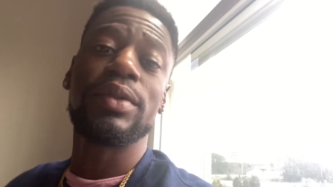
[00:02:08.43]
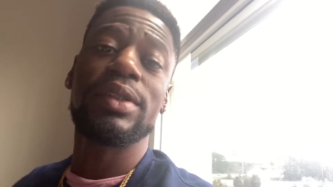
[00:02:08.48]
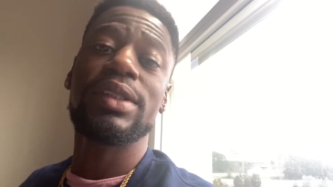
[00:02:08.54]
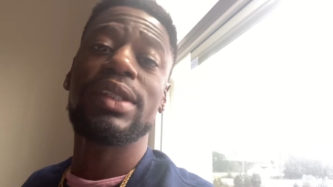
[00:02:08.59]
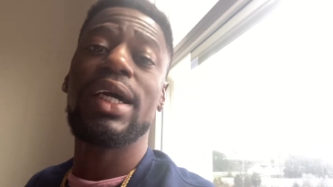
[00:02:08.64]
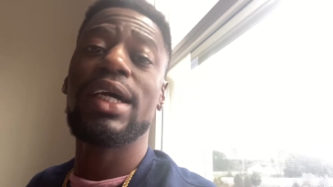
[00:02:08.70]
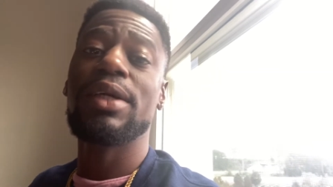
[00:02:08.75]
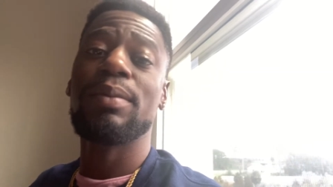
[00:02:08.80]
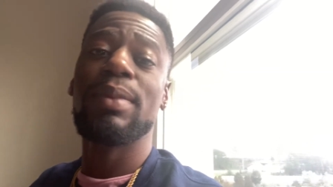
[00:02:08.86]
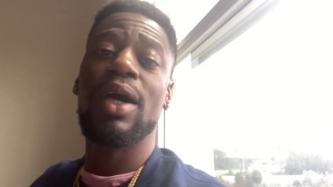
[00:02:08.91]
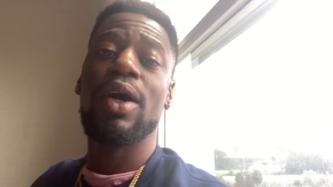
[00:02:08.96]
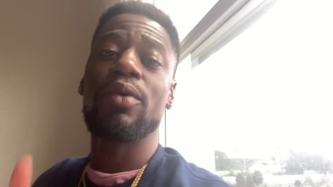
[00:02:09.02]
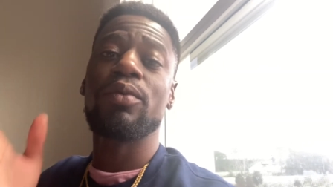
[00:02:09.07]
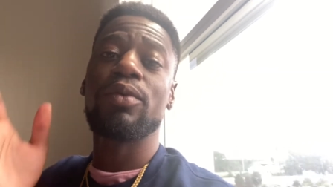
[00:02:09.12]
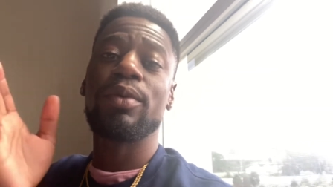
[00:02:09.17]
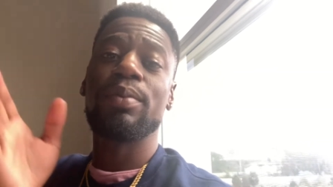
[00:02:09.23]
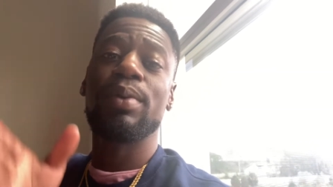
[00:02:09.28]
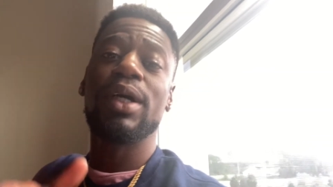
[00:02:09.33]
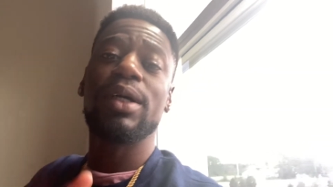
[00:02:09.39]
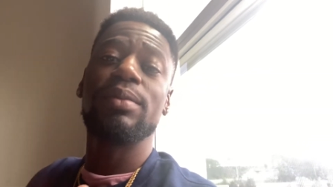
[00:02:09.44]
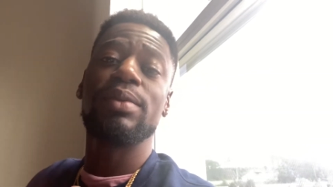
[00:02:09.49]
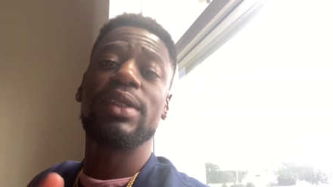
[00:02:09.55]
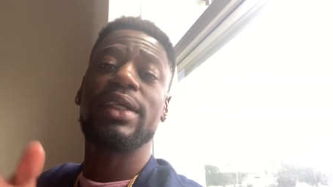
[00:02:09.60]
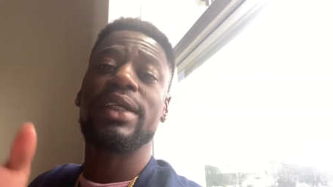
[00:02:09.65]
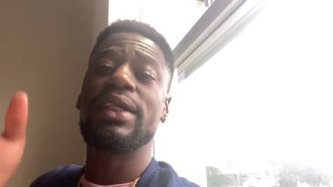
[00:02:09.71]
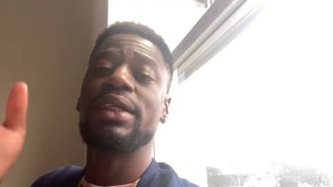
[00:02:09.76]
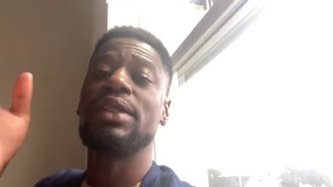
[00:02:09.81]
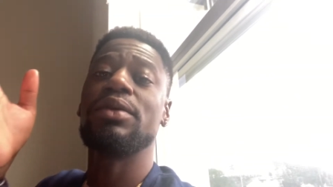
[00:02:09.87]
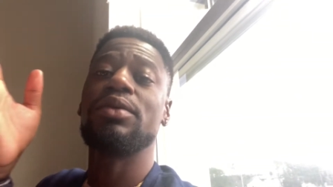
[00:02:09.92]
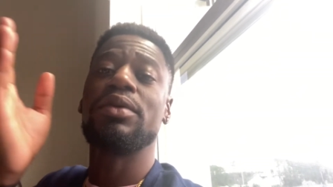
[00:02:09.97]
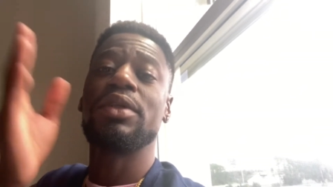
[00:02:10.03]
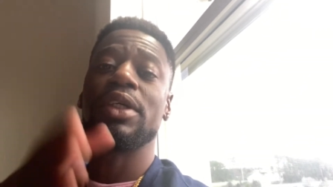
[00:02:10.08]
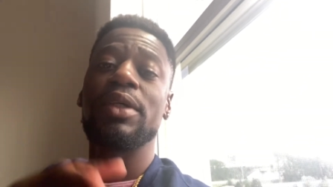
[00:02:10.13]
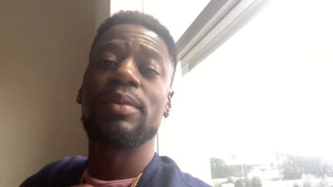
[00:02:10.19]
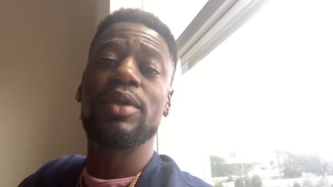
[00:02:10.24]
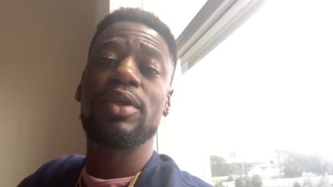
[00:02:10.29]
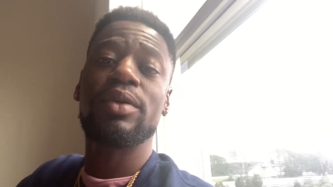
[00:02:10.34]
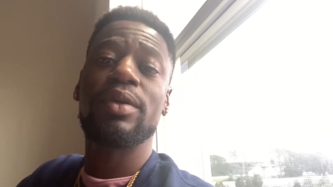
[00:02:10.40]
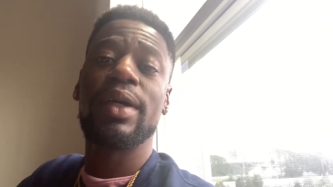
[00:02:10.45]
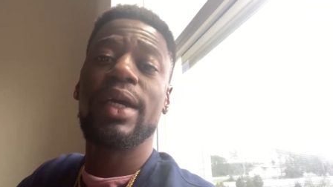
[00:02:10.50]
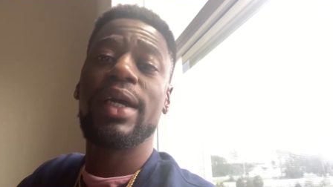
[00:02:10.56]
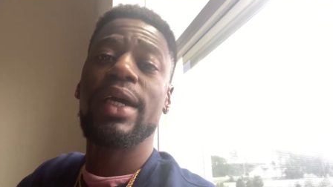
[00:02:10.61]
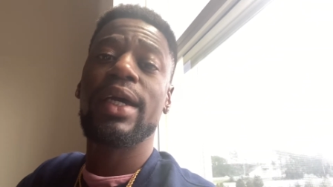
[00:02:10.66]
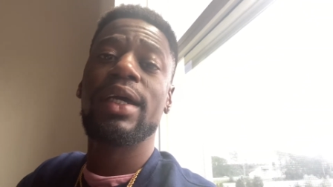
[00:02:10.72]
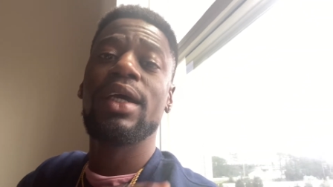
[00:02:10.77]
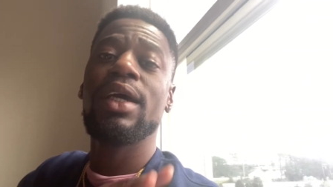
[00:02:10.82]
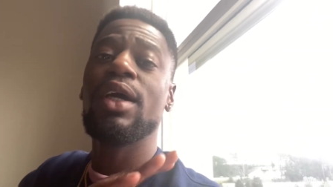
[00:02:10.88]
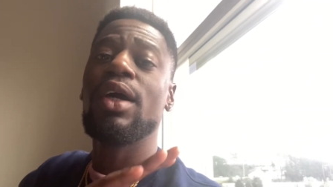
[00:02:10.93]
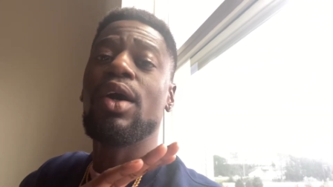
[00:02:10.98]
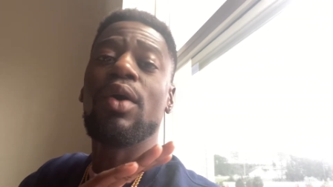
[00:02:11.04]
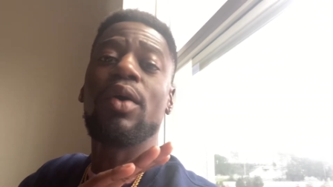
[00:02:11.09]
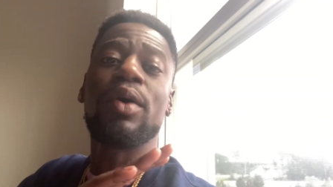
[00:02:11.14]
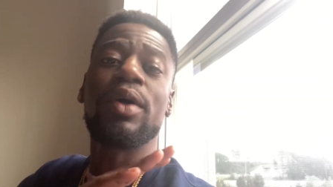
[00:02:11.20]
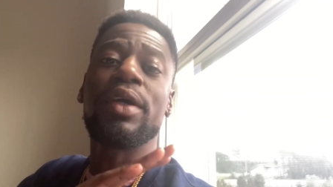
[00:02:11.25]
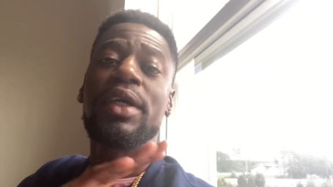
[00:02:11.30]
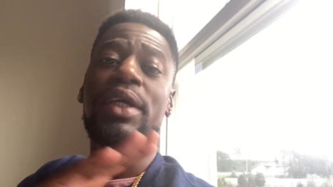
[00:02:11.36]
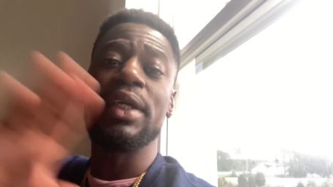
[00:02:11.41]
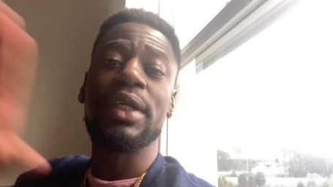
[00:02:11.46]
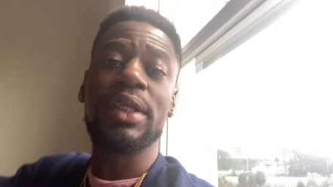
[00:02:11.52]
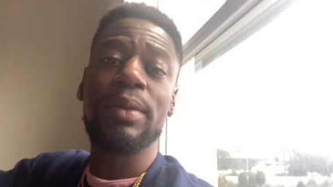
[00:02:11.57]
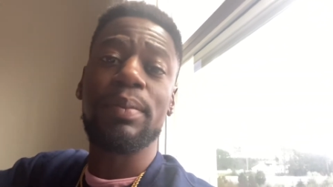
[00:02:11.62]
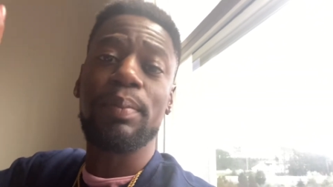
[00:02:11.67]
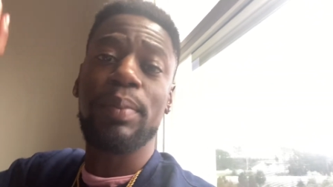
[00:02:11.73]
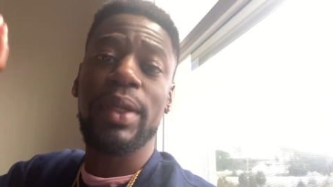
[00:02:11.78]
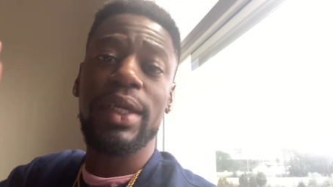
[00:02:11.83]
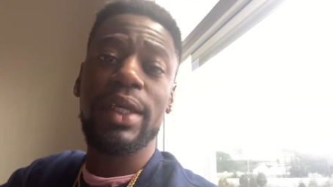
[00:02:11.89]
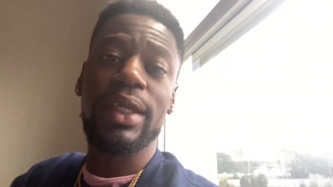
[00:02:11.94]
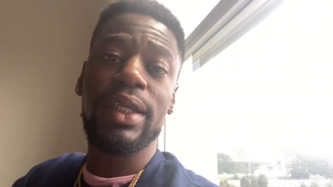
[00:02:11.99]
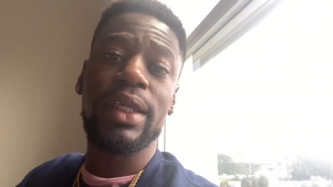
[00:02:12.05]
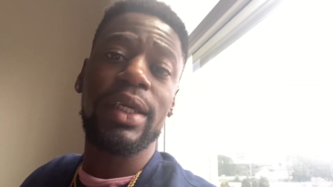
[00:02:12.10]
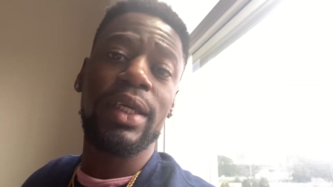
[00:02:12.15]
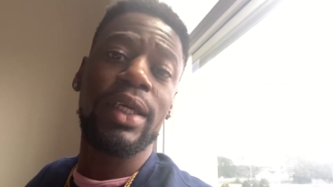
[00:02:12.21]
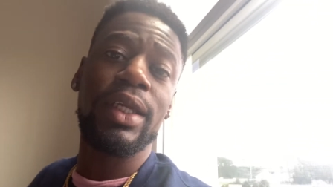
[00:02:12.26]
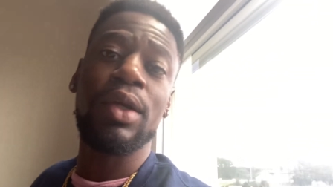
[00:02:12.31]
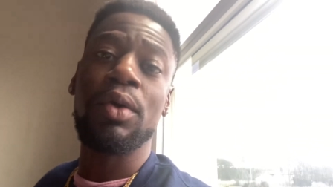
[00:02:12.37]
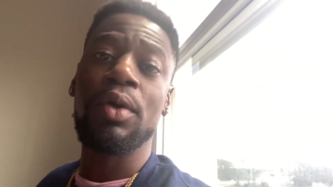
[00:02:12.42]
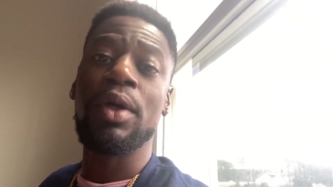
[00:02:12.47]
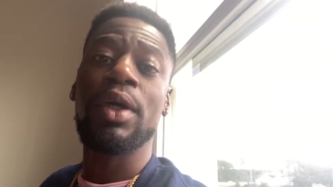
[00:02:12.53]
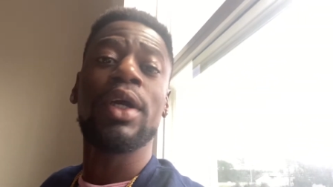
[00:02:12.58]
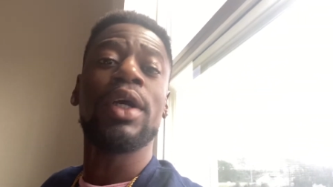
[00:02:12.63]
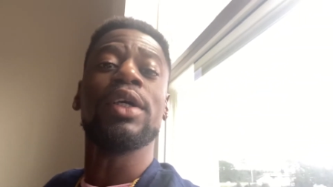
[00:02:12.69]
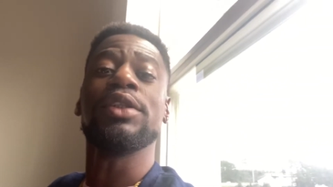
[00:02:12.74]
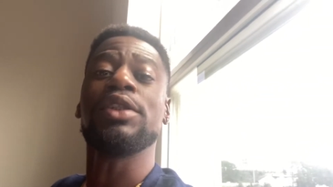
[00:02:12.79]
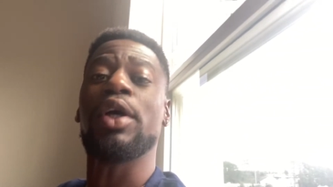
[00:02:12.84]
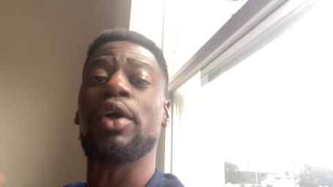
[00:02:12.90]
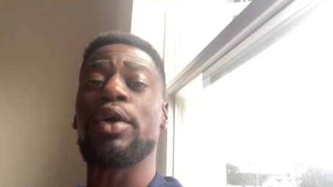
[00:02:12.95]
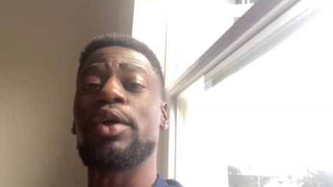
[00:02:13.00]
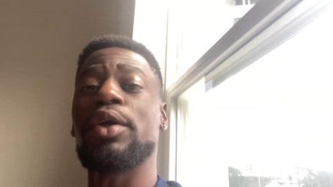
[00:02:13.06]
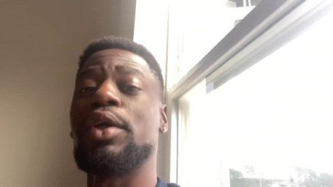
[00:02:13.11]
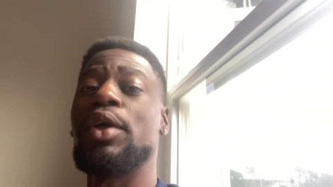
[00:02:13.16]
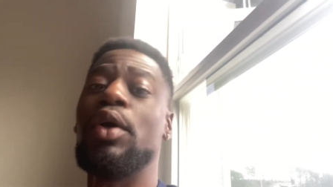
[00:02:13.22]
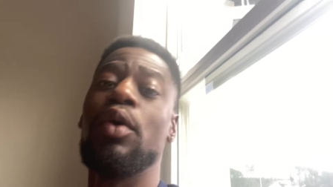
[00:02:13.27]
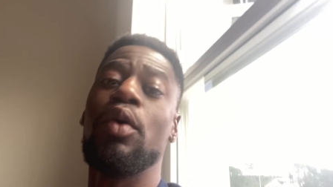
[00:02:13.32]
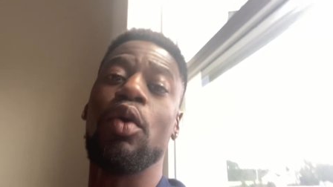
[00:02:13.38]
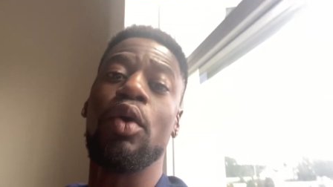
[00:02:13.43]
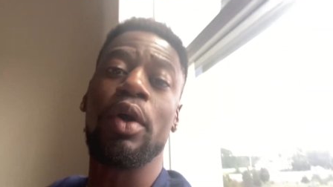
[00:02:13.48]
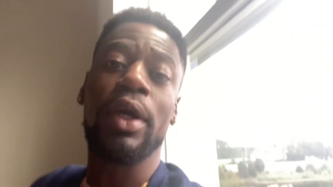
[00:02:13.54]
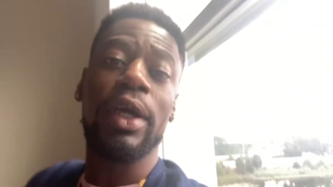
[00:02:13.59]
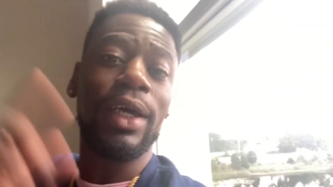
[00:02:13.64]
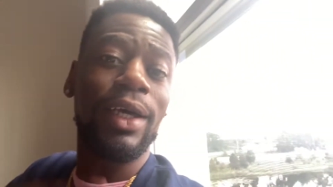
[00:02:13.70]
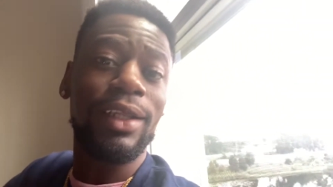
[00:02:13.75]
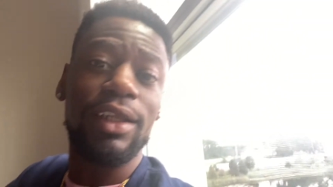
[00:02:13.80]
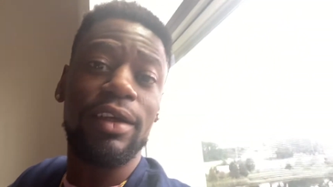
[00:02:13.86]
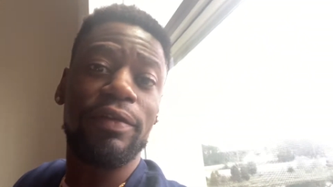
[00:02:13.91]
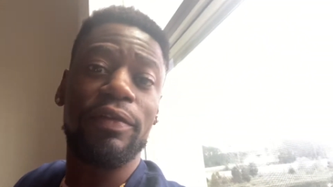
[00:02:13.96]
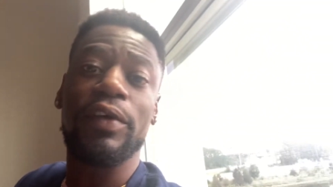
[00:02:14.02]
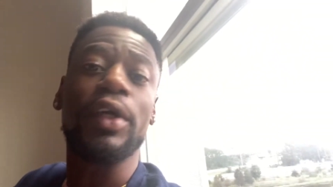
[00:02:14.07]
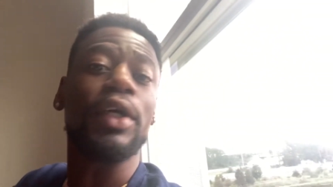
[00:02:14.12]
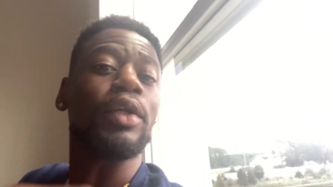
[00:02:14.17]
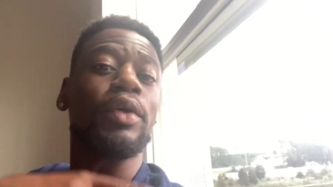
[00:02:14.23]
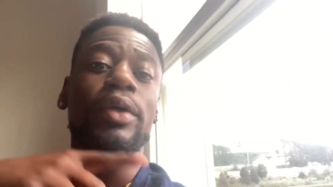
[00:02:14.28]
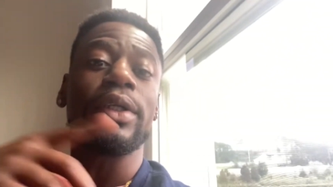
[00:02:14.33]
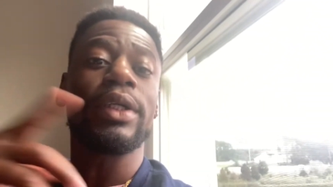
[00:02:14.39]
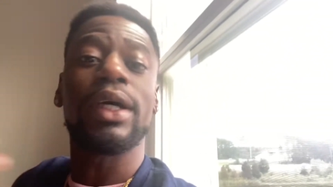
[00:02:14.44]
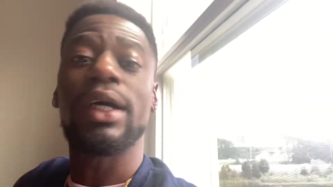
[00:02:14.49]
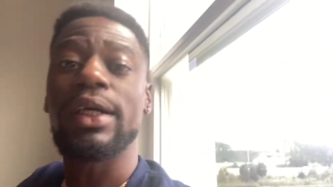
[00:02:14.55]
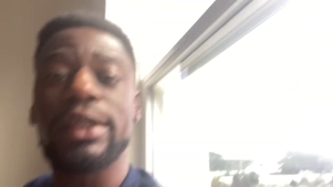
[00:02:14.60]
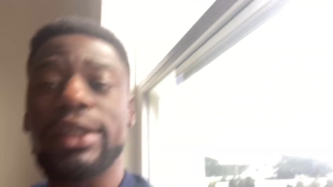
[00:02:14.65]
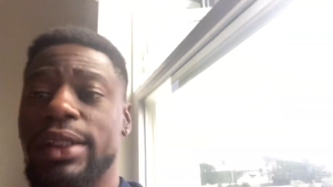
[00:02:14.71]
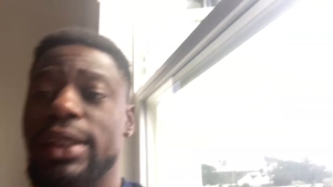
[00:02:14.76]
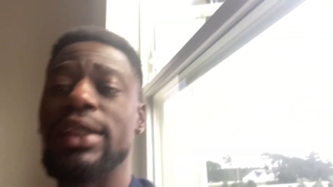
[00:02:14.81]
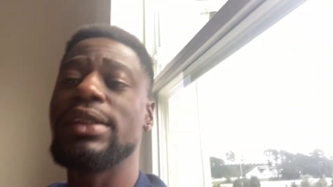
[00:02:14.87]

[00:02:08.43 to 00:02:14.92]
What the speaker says: It's not about Republican or Democrat or Independent or Turtle or Elephant or Donkey.